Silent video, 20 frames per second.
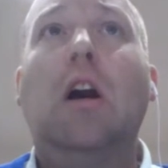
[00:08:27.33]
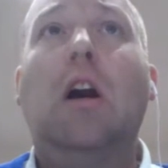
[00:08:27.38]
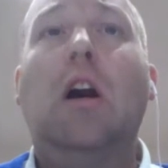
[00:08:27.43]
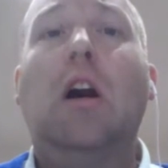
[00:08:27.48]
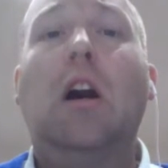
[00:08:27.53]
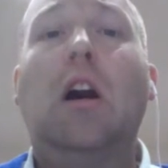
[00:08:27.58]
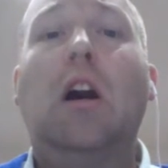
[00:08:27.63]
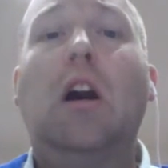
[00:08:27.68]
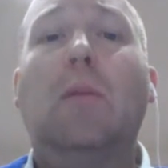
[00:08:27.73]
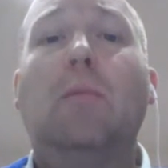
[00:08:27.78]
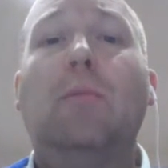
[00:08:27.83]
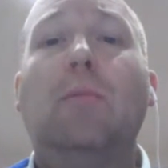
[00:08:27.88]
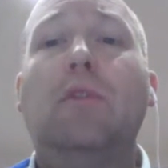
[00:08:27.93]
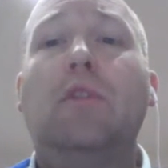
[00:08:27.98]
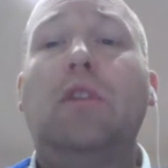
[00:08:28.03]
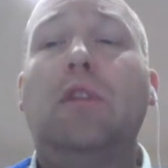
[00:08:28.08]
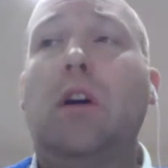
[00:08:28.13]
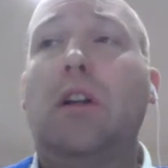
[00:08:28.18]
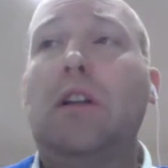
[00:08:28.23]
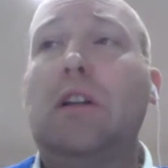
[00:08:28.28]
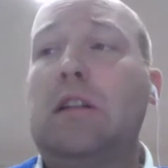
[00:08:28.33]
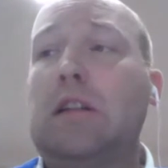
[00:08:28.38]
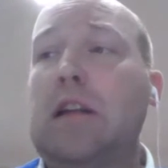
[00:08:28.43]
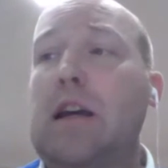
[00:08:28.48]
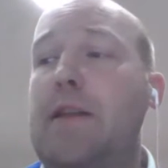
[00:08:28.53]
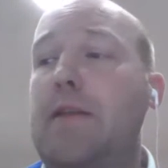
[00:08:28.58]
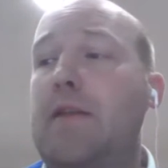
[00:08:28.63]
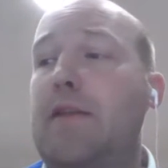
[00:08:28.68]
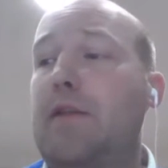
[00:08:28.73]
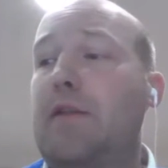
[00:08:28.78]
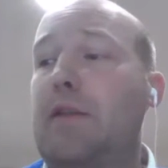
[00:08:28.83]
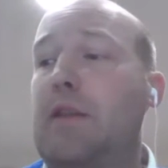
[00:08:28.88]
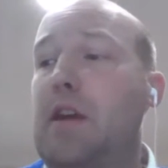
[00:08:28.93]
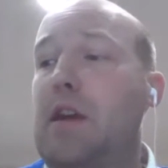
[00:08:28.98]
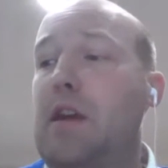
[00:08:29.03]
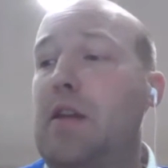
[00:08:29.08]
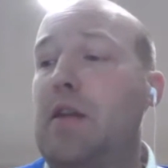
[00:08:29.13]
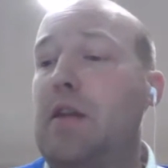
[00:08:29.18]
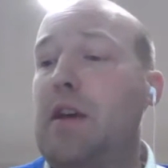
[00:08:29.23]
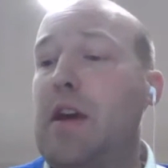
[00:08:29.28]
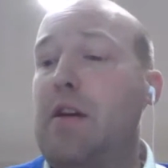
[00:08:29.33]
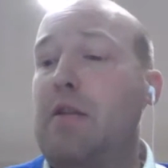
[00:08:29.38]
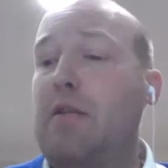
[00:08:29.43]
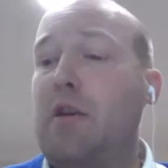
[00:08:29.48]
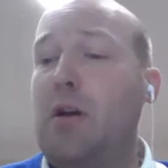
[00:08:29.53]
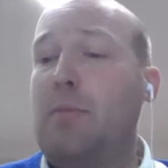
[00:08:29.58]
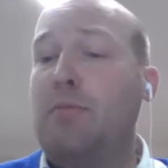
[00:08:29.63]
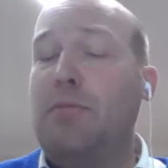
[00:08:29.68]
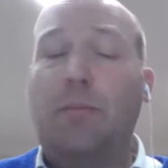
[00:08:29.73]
to understand their